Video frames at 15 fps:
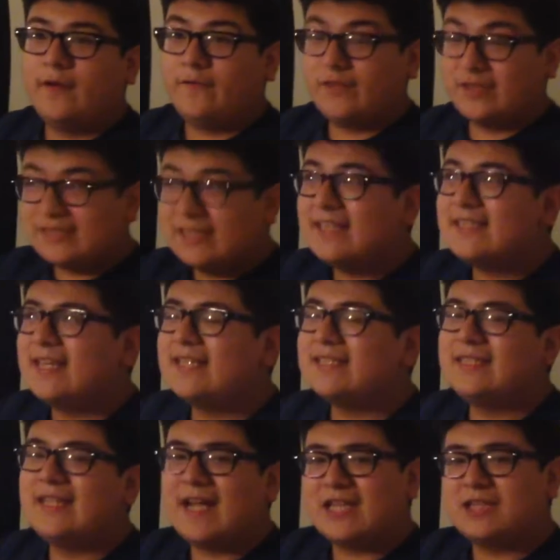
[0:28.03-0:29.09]
facilitates
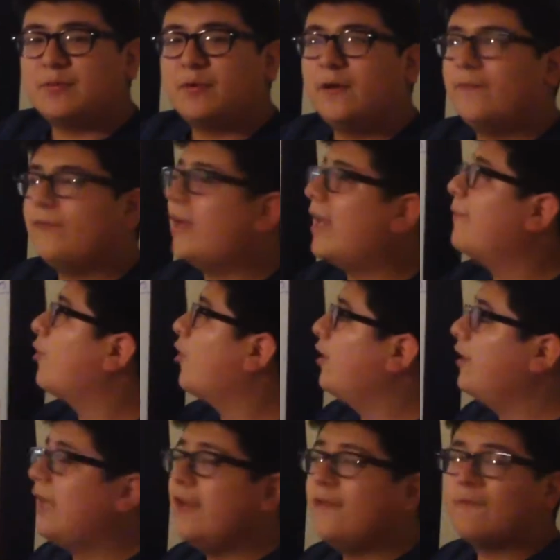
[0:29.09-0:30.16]
the export of
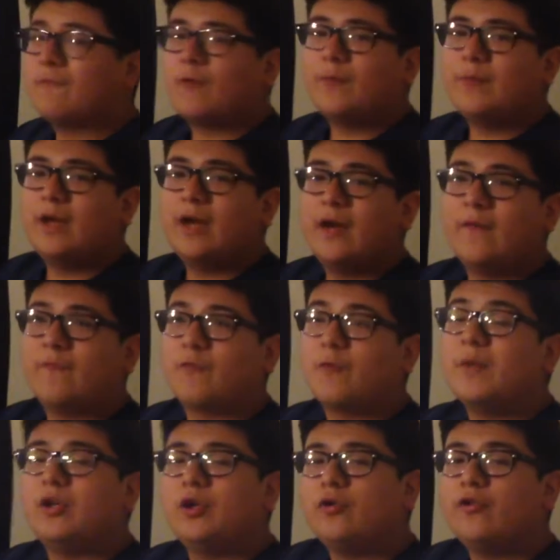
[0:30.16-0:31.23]
mRNA from
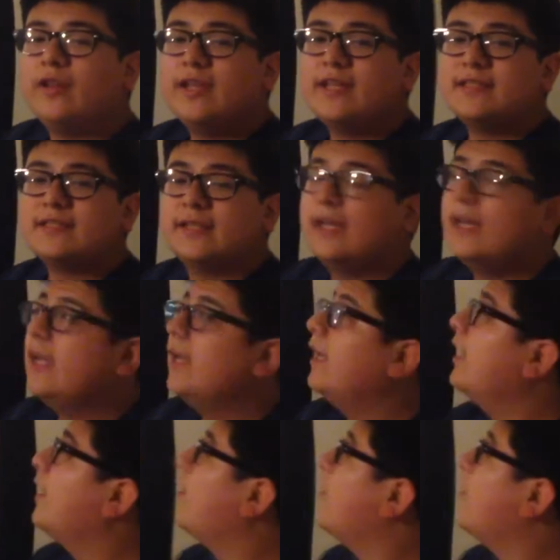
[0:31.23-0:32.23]
the nucleus. It